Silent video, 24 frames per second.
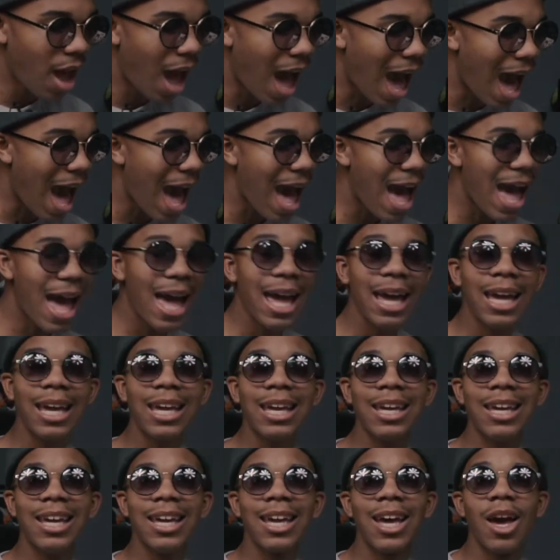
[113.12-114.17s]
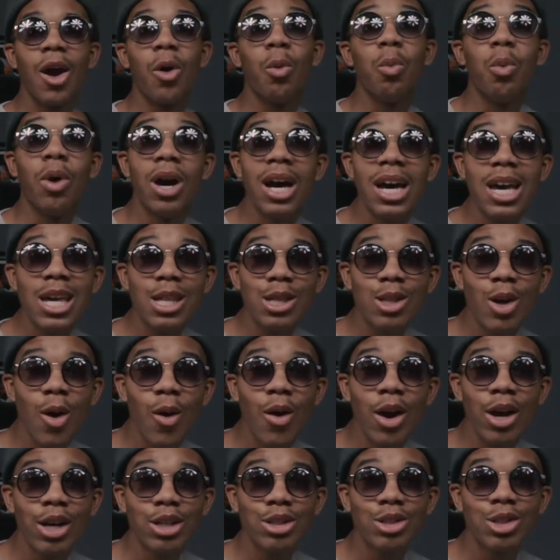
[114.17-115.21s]
I was
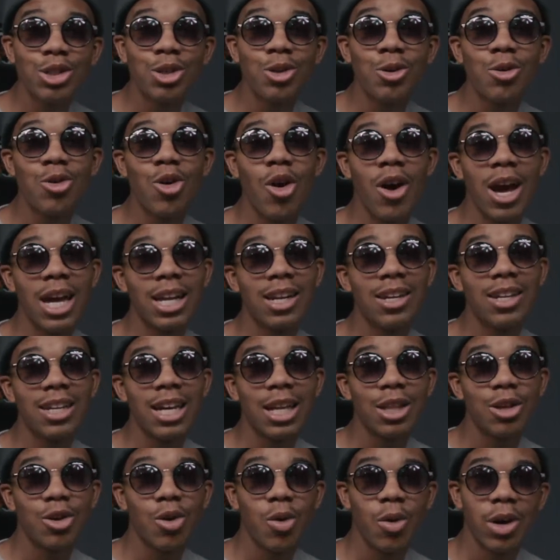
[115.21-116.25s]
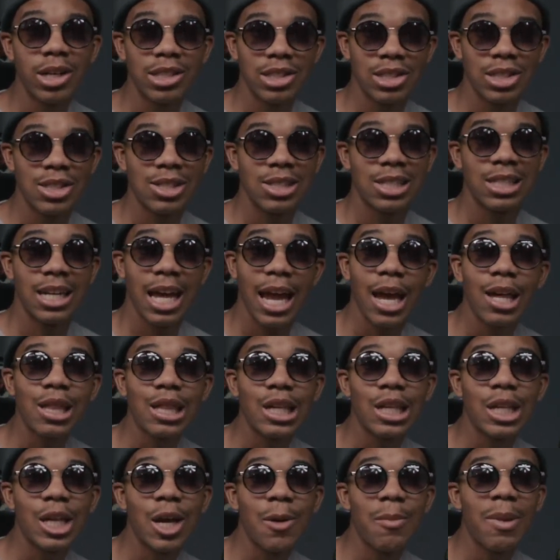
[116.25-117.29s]
going to go ahead and look at the questions and
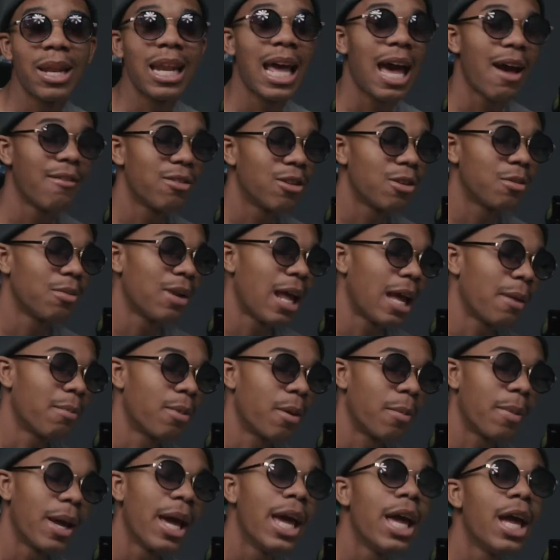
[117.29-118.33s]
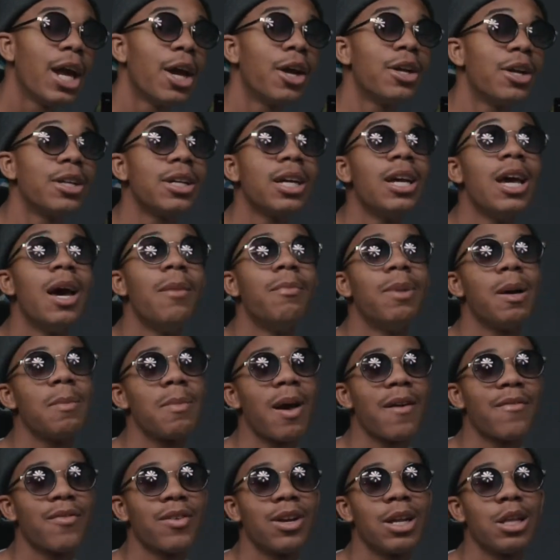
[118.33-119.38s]
answer them and have them like prepared, but
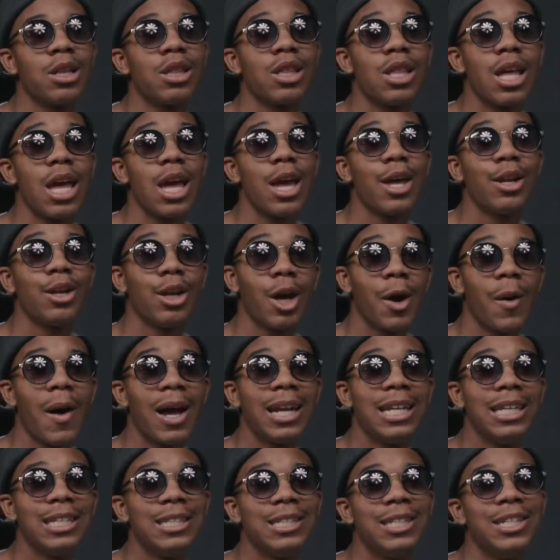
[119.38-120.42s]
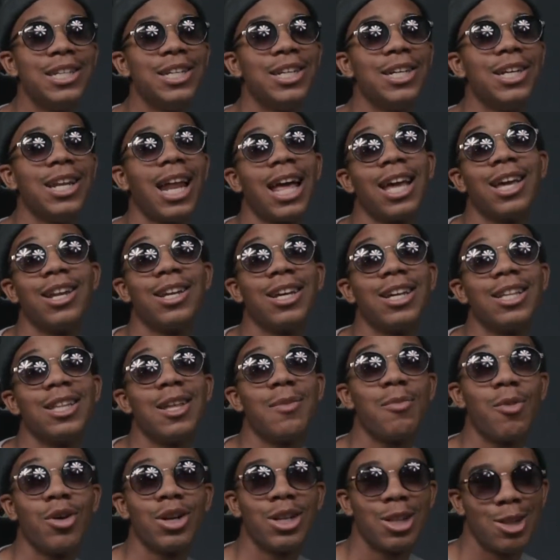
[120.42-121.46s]
my friend said no, I need to like look at
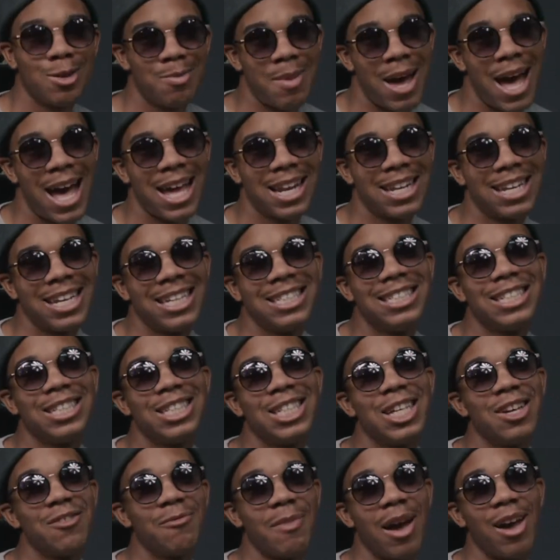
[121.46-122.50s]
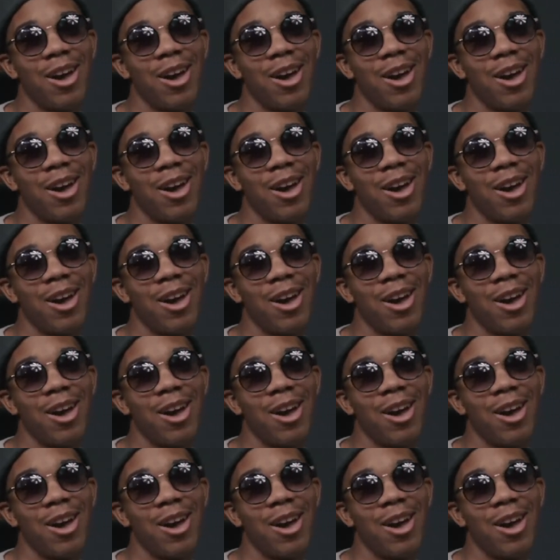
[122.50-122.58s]
them on the spot and just give my